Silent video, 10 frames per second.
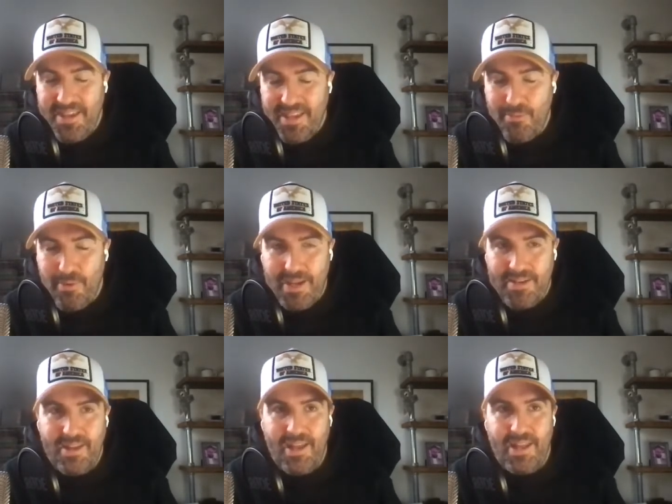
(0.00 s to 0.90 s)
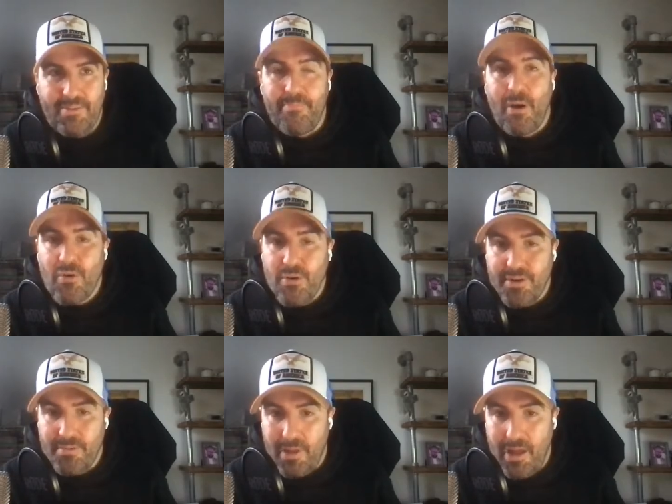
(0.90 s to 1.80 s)
And then he went and
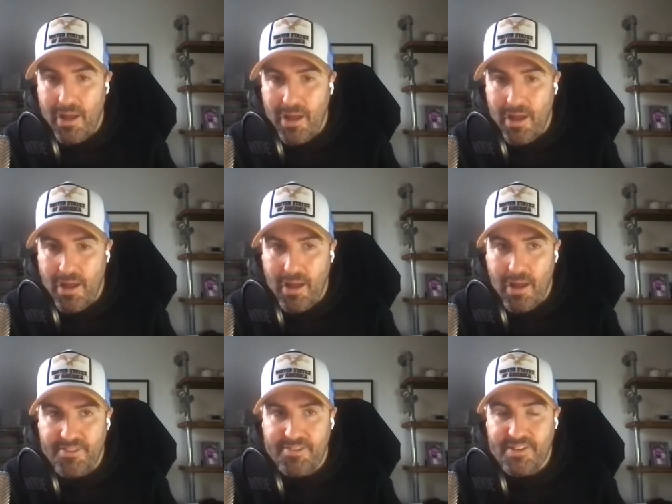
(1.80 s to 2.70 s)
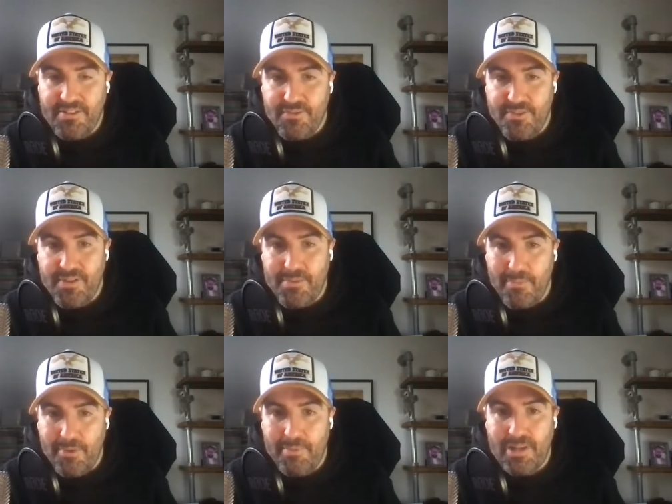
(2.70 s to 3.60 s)
borrowed
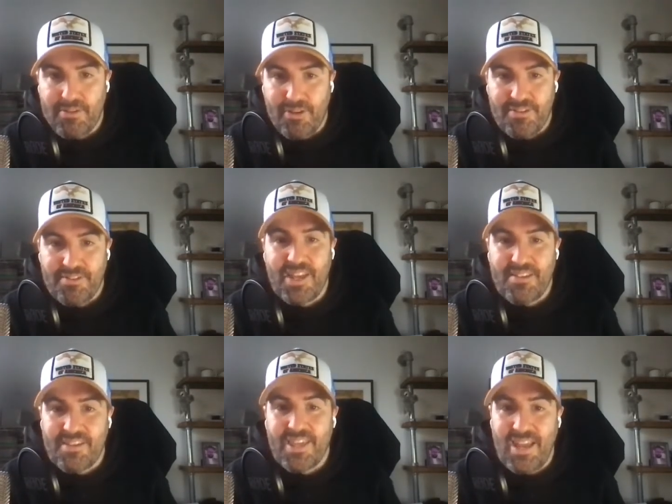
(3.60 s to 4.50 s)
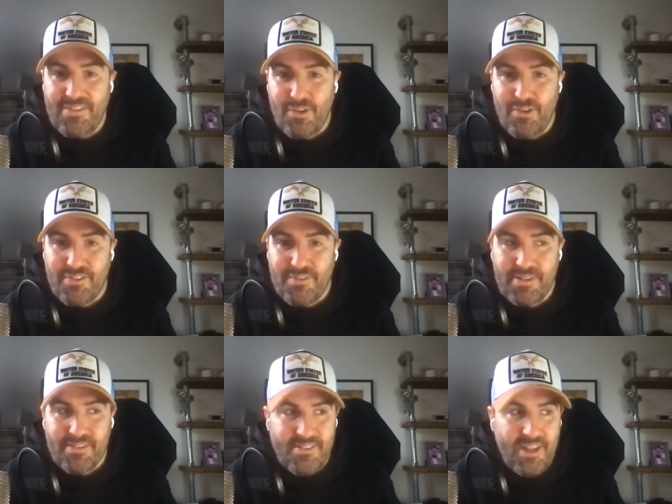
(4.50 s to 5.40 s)
$650 million against the cash flow of
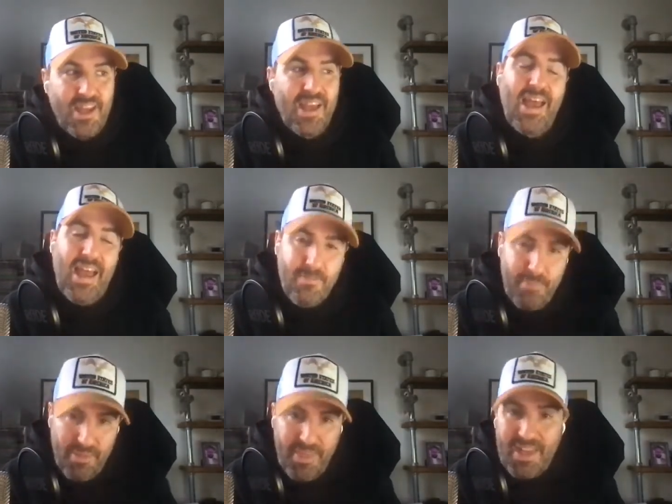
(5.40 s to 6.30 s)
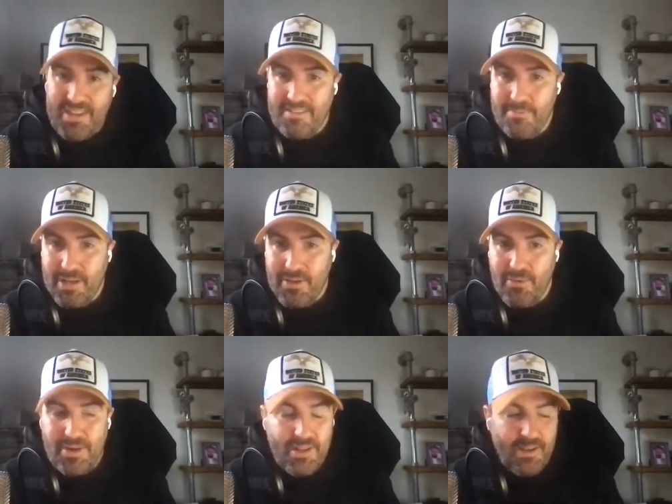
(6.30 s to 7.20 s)
his business, and he put that into
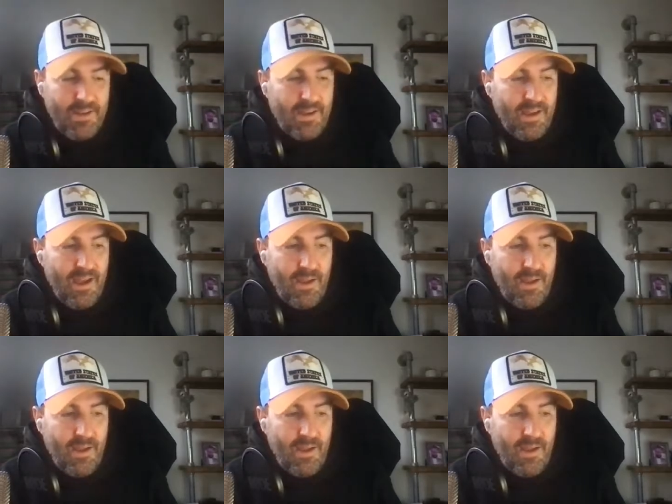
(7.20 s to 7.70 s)
Bitcoin.